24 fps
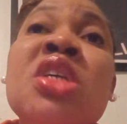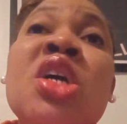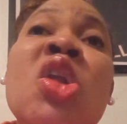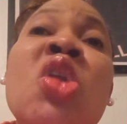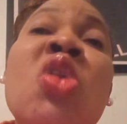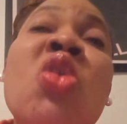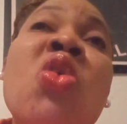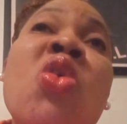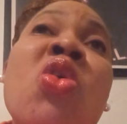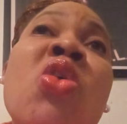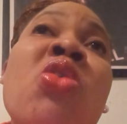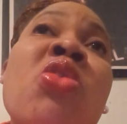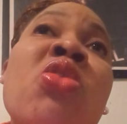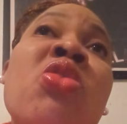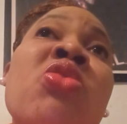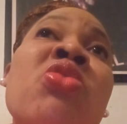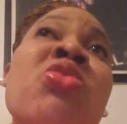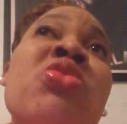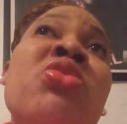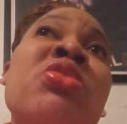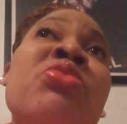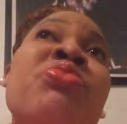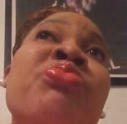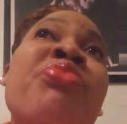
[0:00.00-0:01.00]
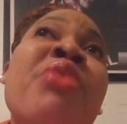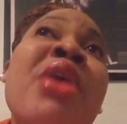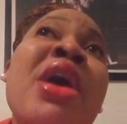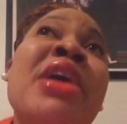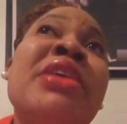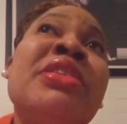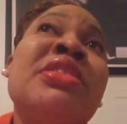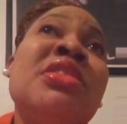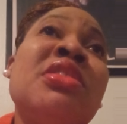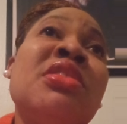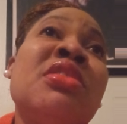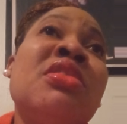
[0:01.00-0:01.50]
a long
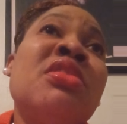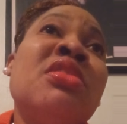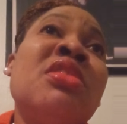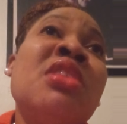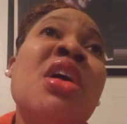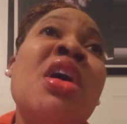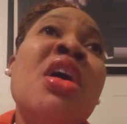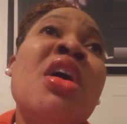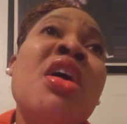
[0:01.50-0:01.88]
process.